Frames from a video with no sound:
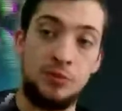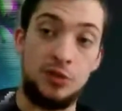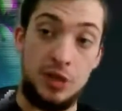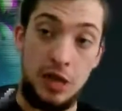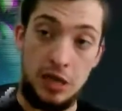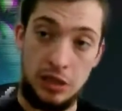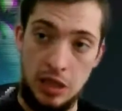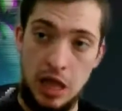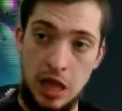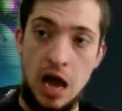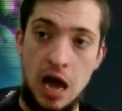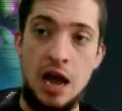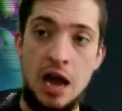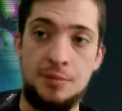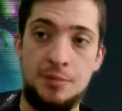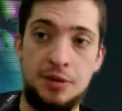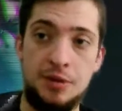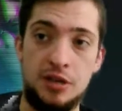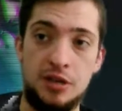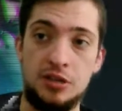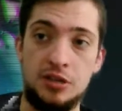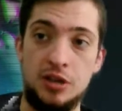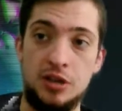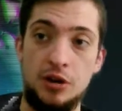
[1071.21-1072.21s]
they lie
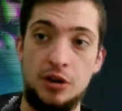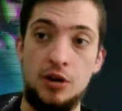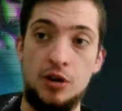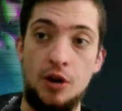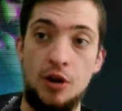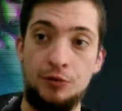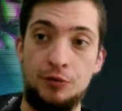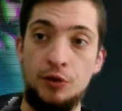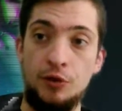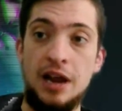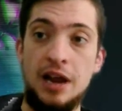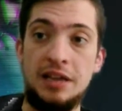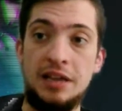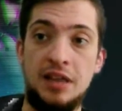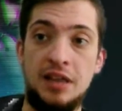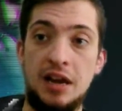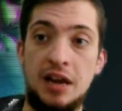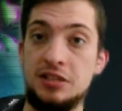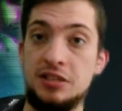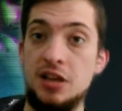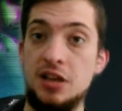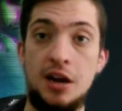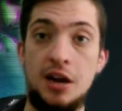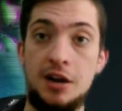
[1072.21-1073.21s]
because they're afraid that
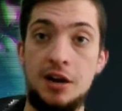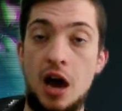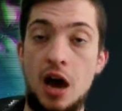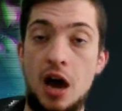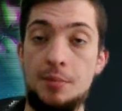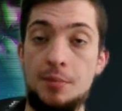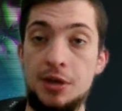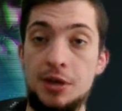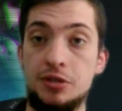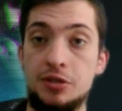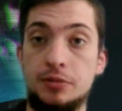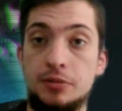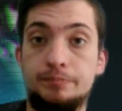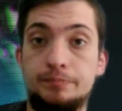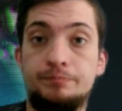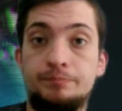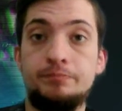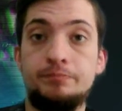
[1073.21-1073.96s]
it's not anonymous.